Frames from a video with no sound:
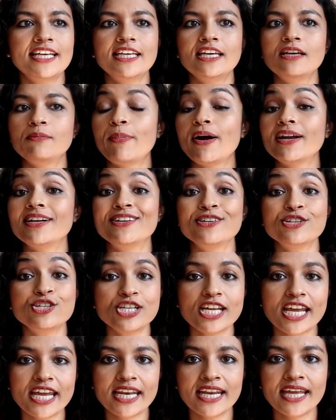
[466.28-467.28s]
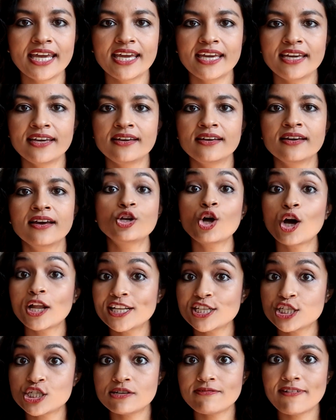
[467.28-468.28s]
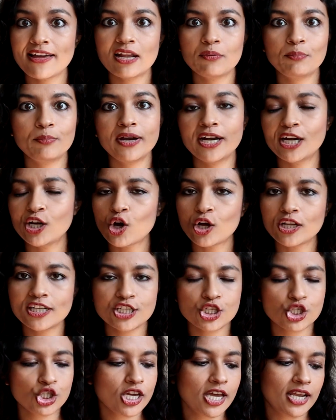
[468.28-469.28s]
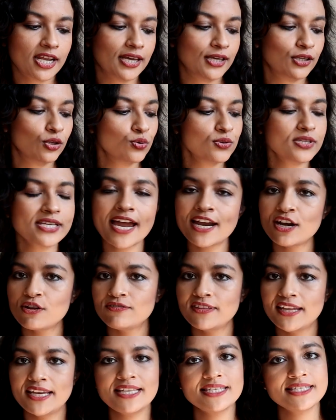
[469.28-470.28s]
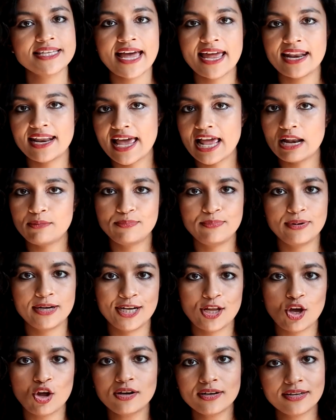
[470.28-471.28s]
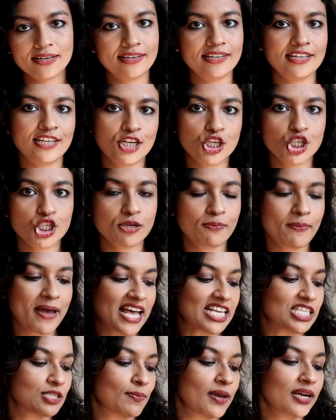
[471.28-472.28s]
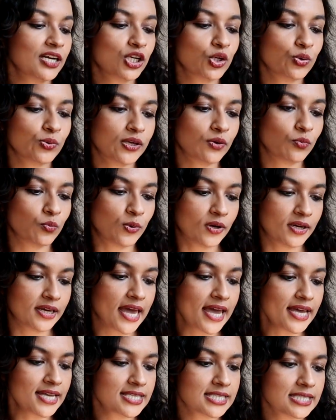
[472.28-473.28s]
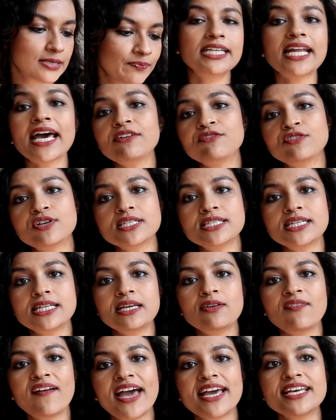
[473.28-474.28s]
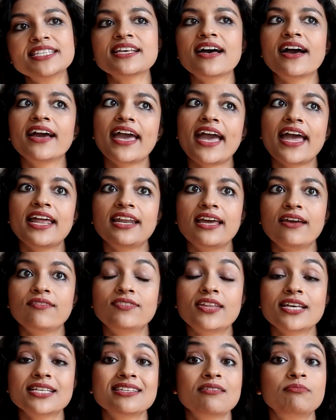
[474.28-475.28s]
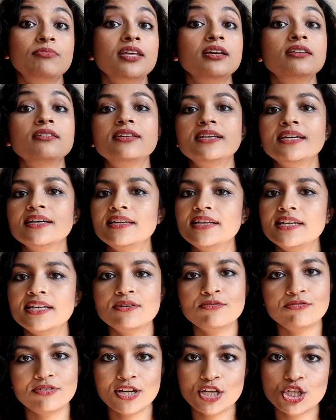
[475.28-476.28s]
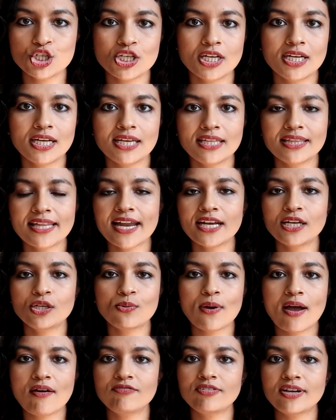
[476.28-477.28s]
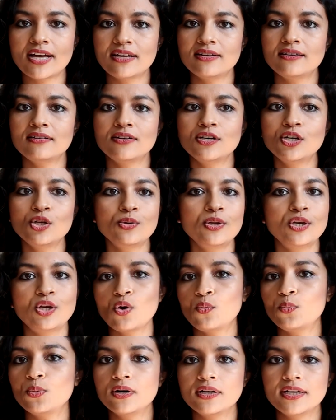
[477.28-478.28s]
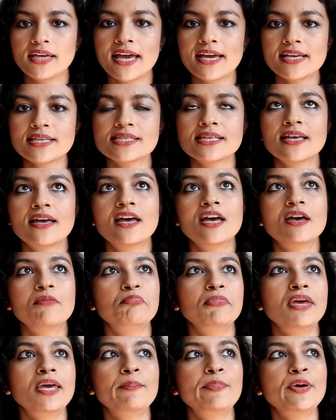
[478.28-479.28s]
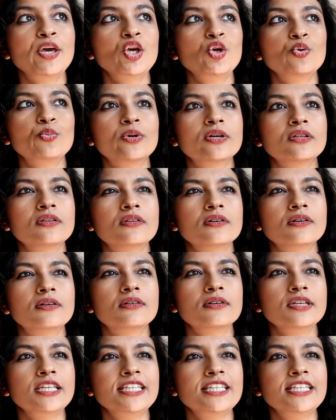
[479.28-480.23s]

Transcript: taking part in training, knowledge development, knowledge sharing, those kind of things can help build your leadership aspect during WorkX. Diversity wise, again, if there's something really differentiating that you have done during your WorkX, maybe you were the